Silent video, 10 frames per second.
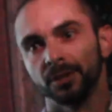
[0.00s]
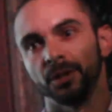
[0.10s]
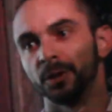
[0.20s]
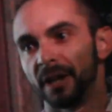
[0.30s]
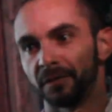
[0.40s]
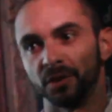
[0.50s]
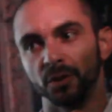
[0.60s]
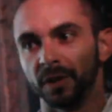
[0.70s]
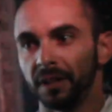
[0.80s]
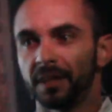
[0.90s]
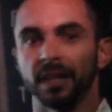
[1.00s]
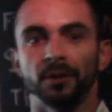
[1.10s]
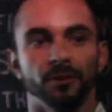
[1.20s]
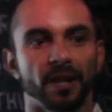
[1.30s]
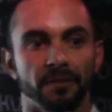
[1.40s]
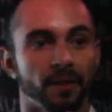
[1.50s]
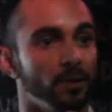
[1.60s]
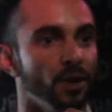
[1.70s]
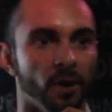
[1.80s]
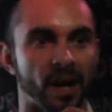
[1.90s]
So you don't have to do anything, you don't have
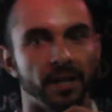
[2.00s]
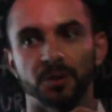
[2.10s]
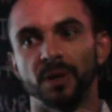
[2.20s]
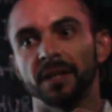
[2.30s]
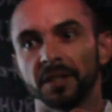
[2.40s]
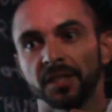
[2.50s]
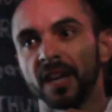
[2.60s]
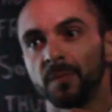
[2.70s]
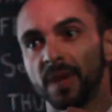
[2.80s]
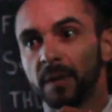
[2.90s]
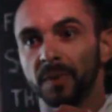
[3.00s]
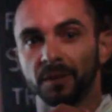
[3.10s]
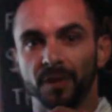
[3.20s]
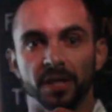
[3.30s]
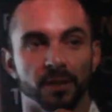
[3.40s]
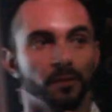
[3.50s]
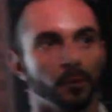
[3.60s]
to know how to create the sitemap, it creates it